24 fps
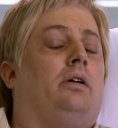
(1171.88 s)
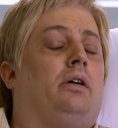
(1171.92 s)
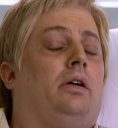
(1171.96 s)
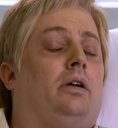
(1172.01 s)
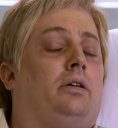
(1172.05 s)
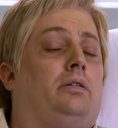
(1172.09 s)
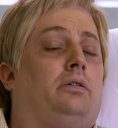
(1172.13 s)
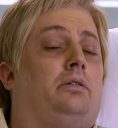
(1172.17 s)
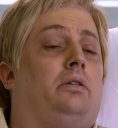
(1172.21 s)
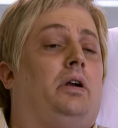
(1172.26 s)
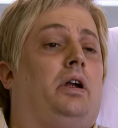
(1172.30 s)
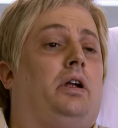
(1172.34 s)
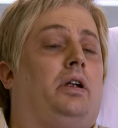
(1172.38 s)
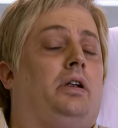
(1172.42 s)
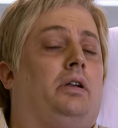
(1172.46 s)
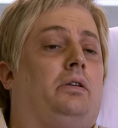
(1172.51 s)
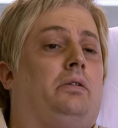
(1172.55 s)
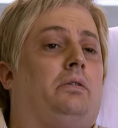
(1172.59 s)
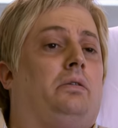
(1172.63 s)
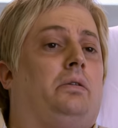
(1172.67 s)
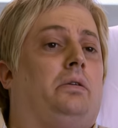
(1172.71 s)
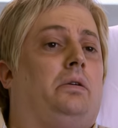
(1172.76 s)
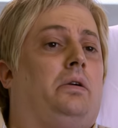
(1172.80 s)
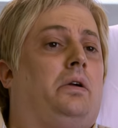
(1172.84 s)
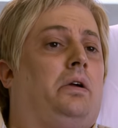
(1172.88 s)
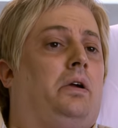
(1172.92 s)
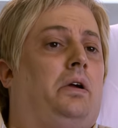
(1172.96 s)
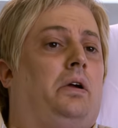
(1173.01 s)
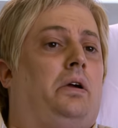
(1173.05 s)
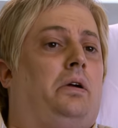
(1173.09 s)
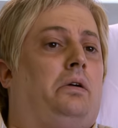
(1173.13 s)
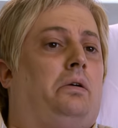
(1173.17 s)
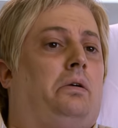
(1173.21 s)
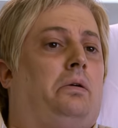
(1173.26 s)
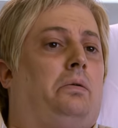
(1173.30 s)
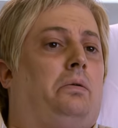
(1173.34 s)
Right.
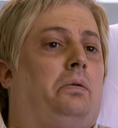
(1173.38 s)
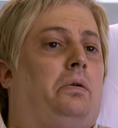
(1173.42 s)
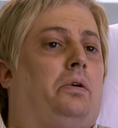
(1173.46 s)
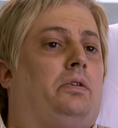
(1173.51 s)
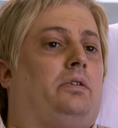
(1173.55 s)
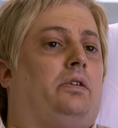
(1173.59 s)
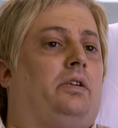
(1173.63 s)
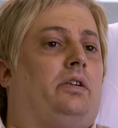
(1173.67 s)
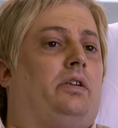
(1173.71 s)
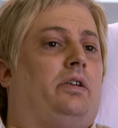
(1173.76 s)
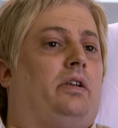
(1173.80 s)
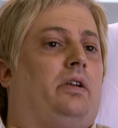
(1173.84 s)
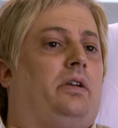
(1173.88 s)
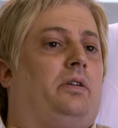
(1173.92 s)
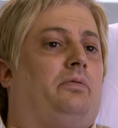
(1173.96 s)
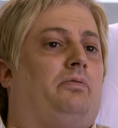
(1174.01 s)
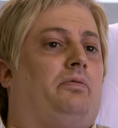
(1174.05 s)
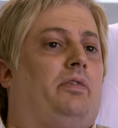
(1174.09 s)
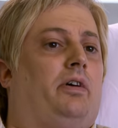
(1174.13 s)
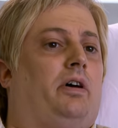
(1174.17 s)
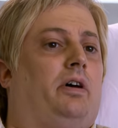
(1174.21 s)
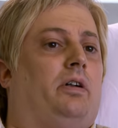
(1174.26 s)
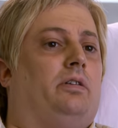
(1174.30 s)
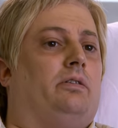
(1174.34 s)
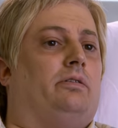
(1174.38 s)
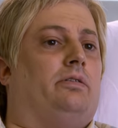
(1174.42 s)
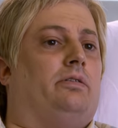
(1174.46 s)
What does it involve?